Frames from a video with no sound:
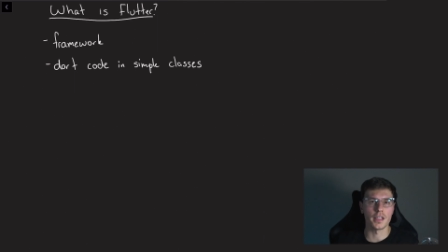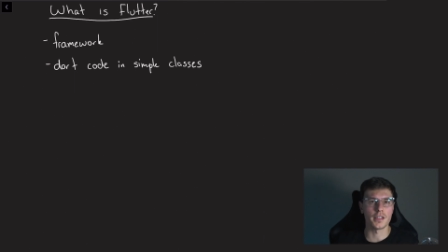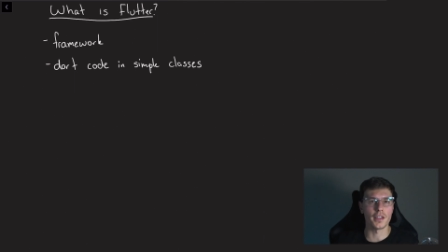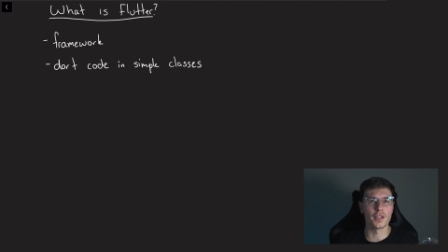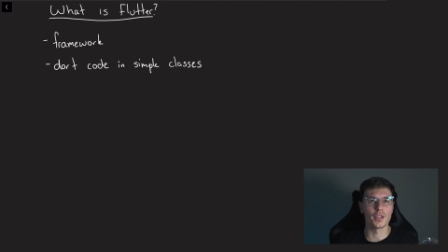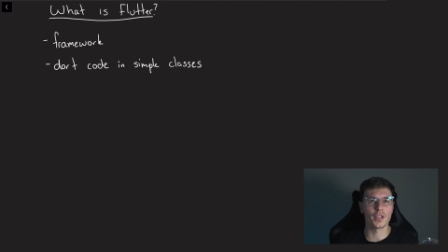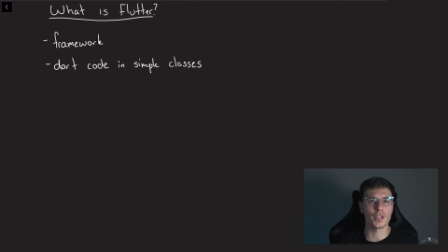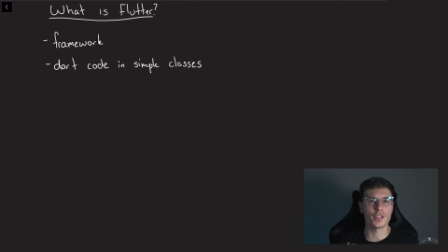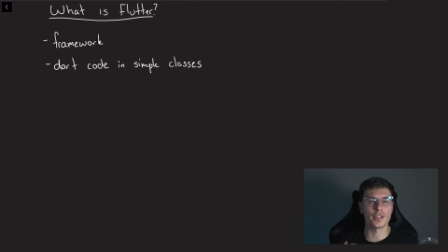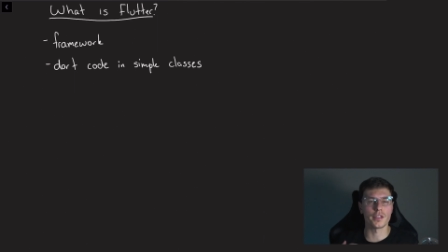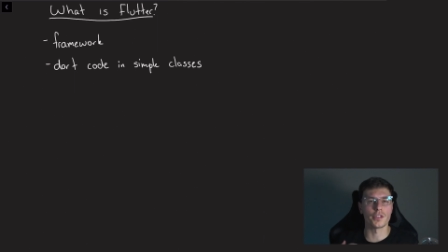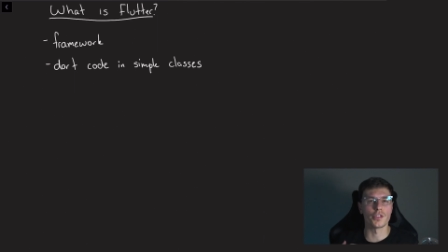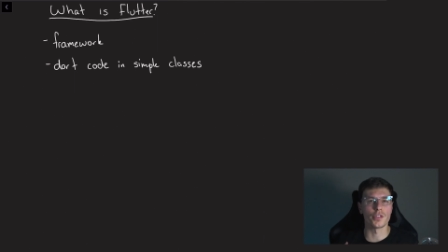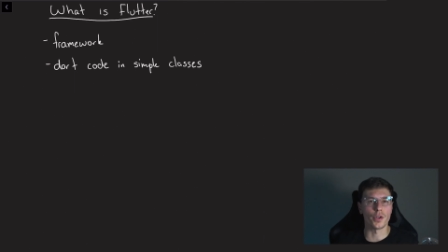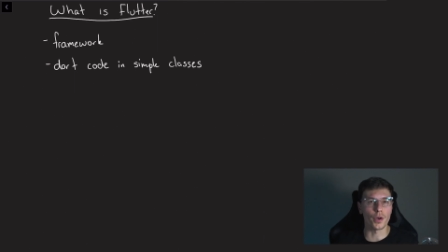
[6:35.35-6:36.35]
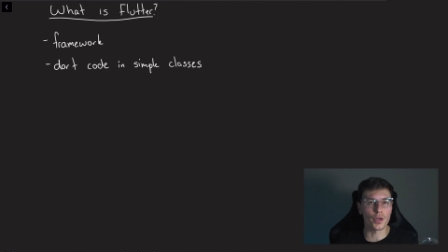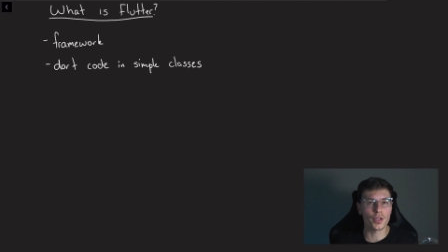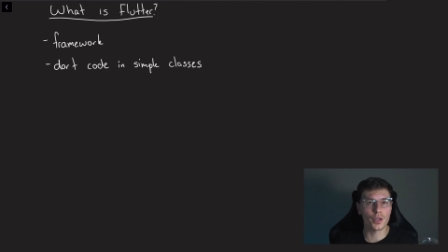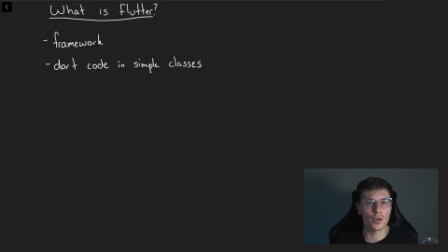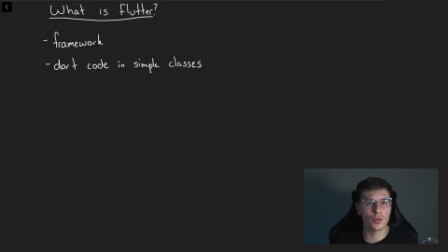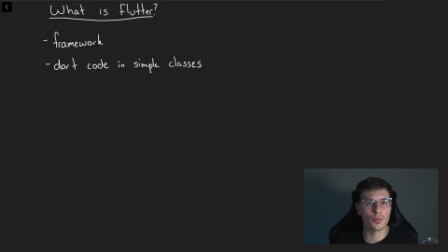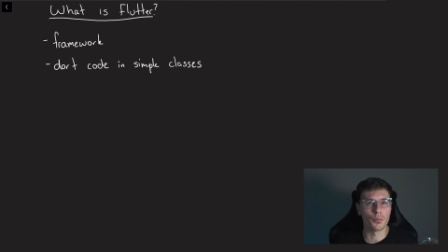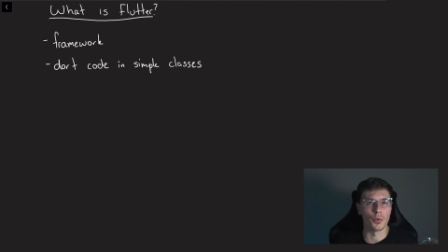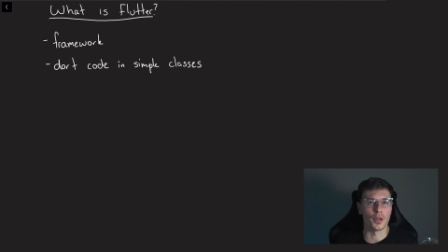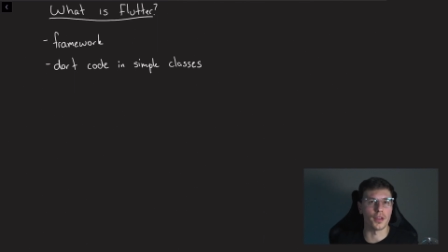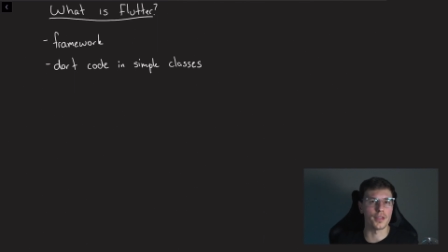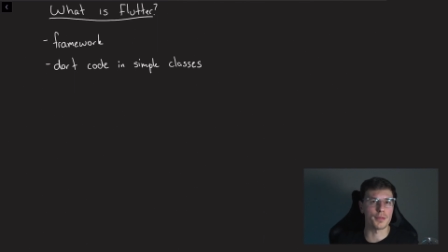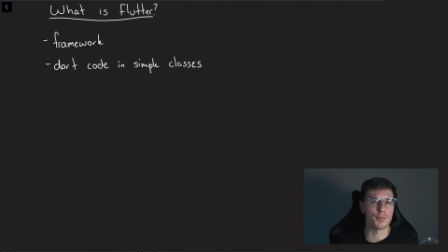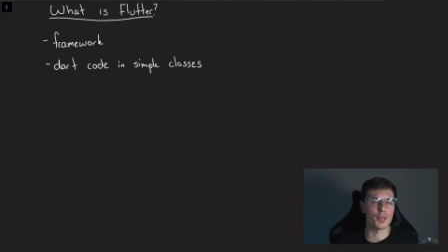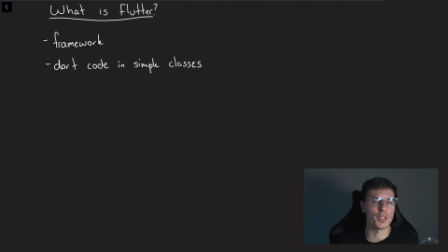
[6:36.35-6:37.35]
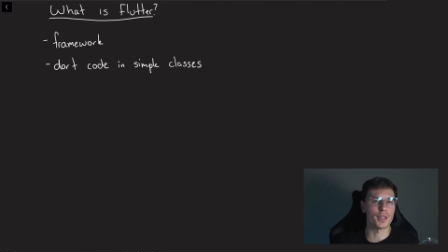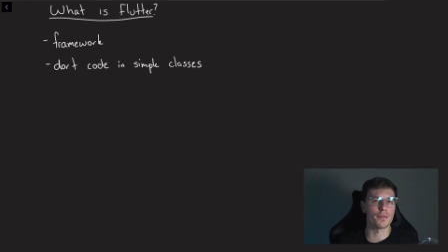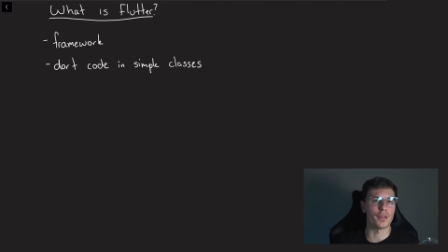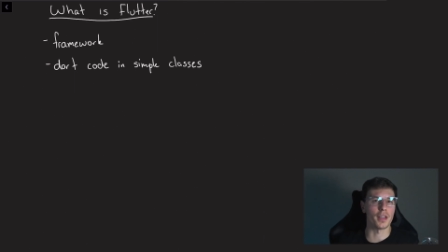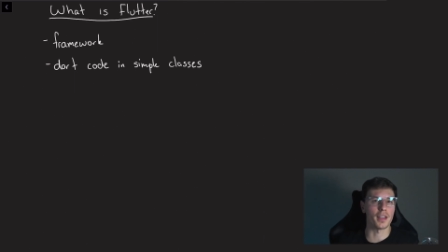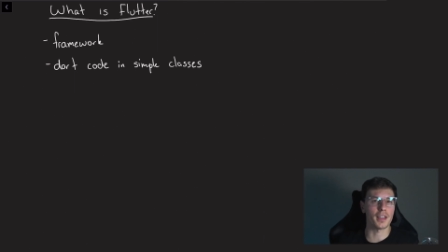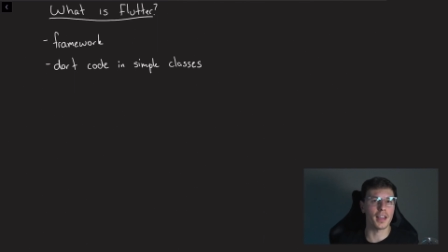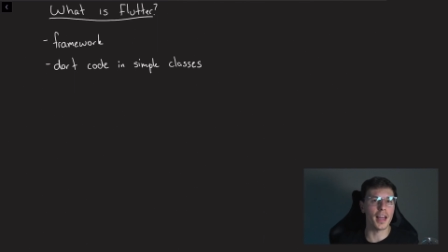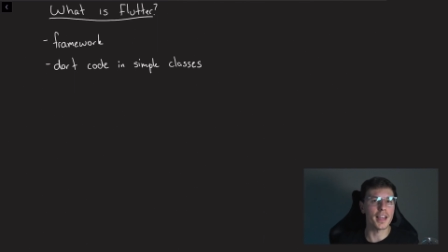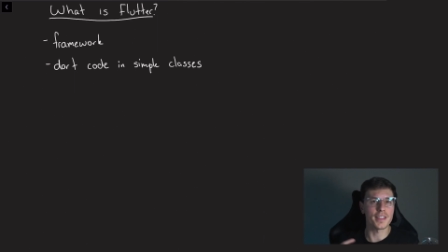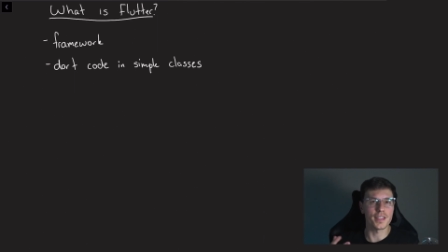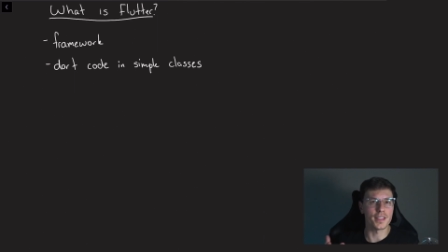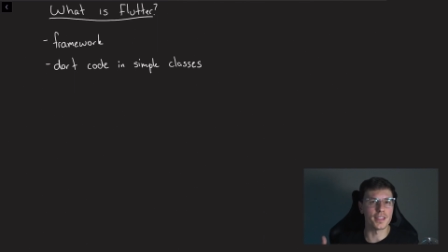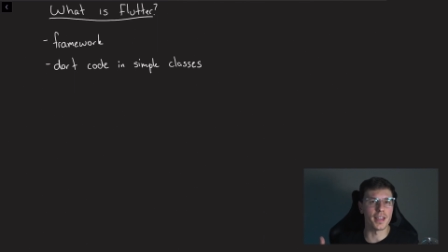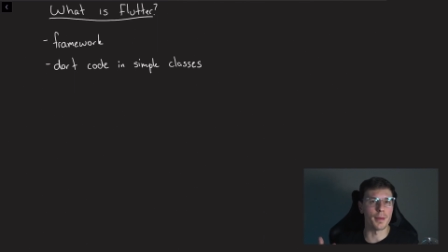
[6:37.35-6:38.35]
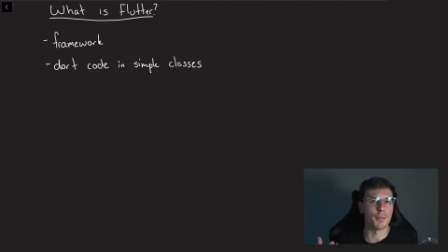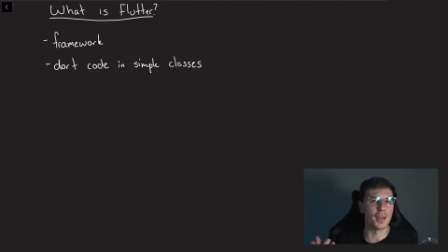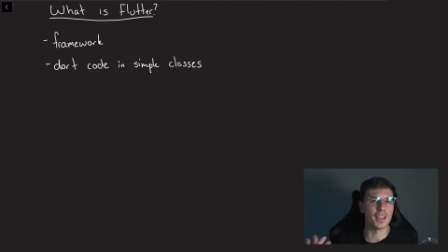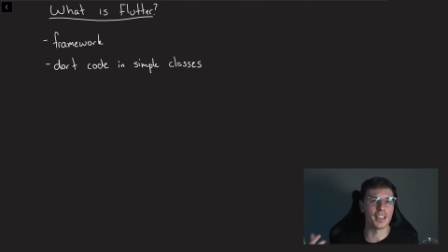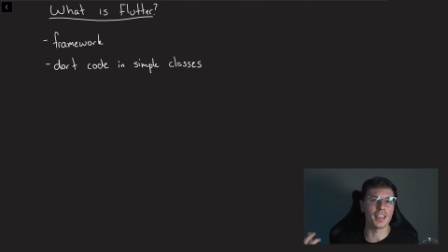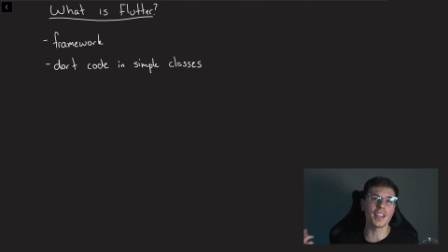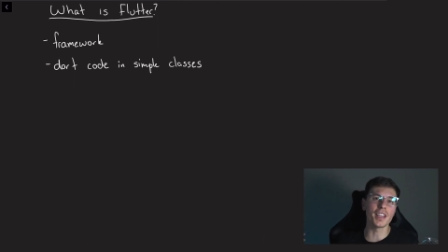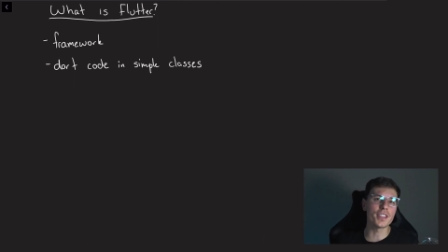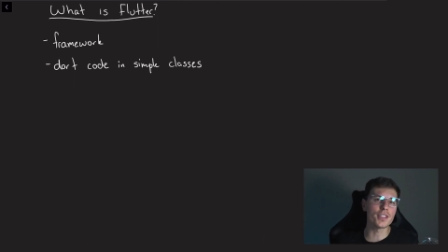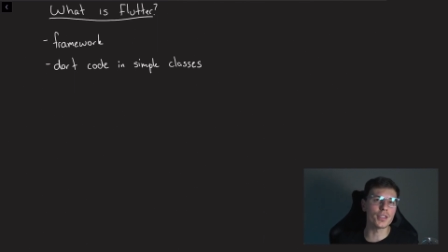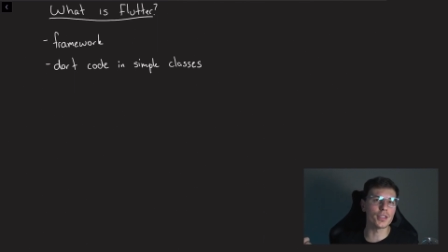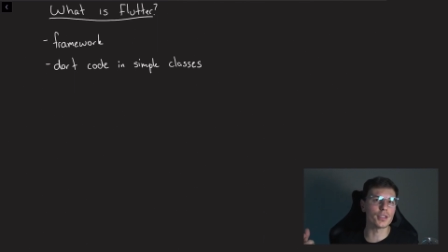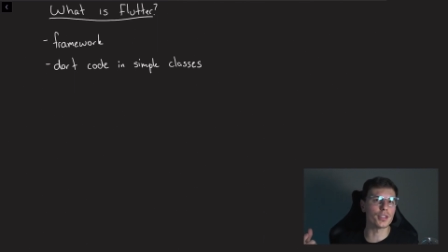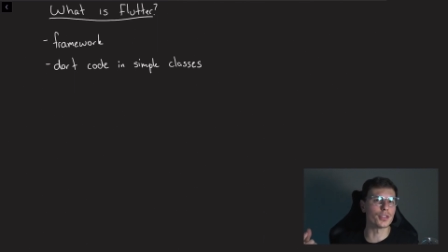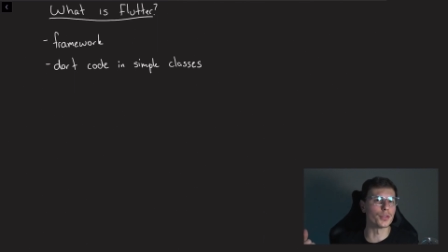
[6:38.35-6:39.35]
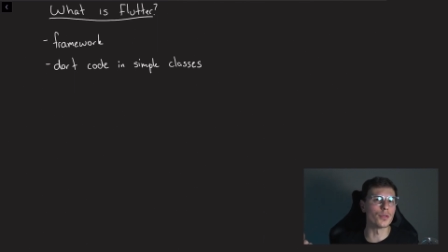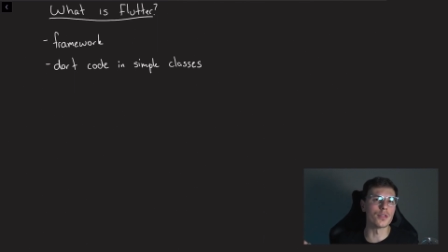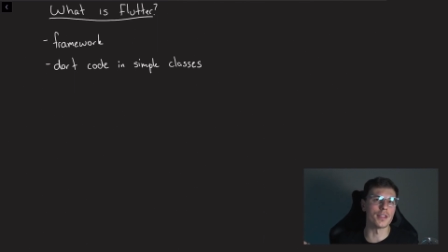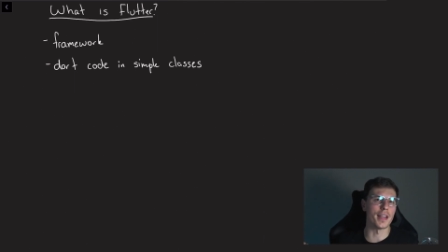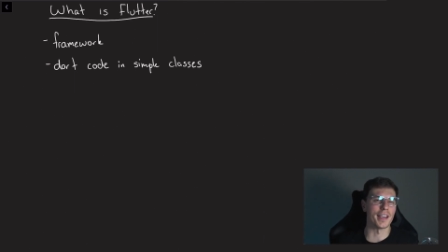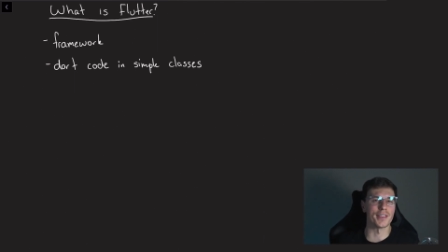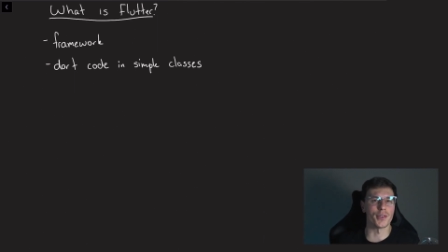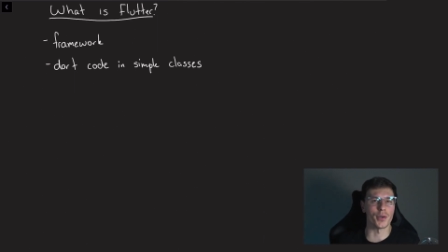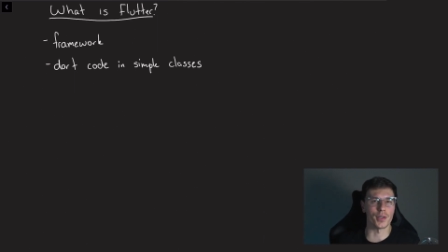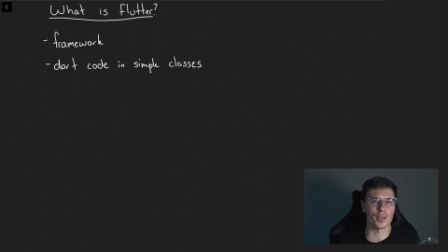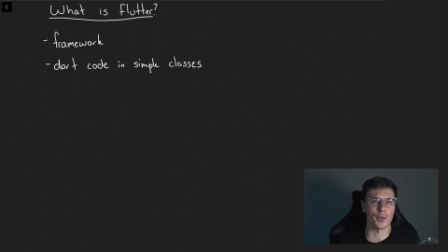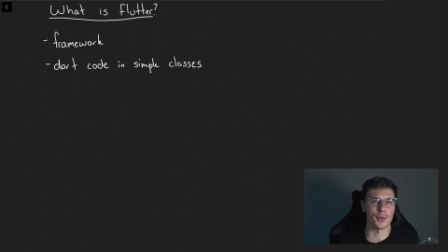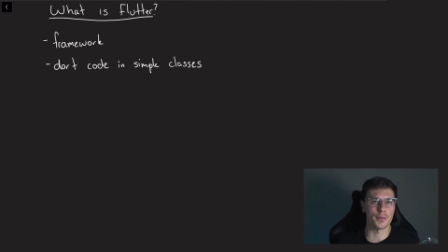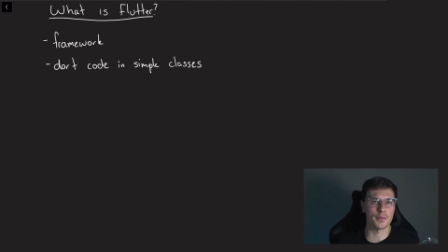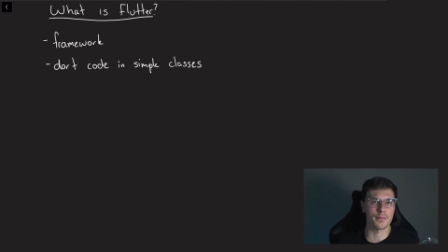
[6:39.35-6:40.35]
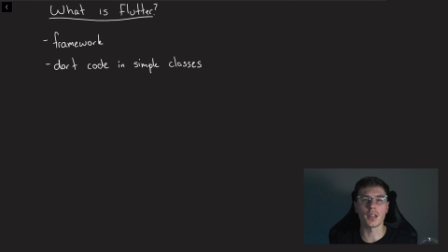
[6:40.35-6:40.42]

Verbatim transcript: it's literally just Dart code with specific classes that make it easier to use that Dart code.